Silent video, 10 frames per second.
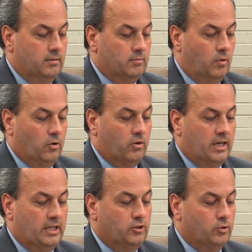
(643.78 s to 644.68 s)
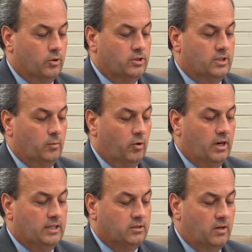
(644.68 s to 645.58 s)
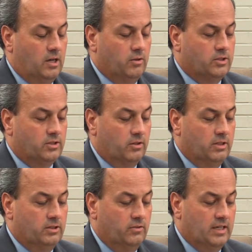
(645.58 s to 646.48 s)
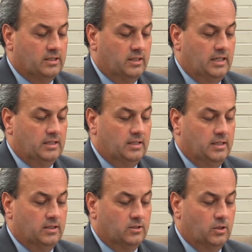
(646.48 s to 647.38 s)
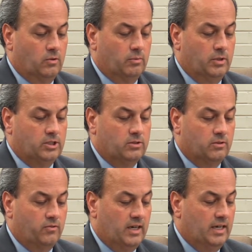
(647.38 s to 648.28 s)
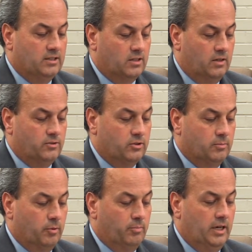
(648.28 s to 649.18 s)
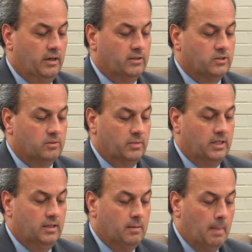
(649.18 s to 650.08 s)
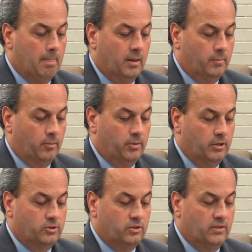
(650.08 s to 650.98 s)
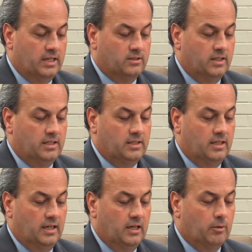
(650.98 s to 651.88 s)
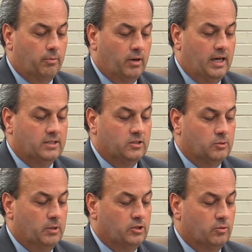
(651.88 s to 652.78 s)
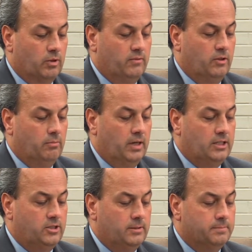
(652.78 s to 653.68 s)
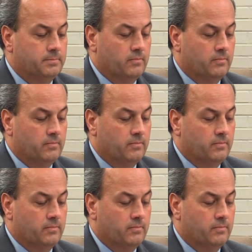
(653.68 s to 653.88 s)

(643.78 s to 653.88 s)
Walker County, Georgia, and whereas on August 30th, 2018, the sole commissioner and finance officer prepared and submitted a proposed 2018 enterprise and special revenue budget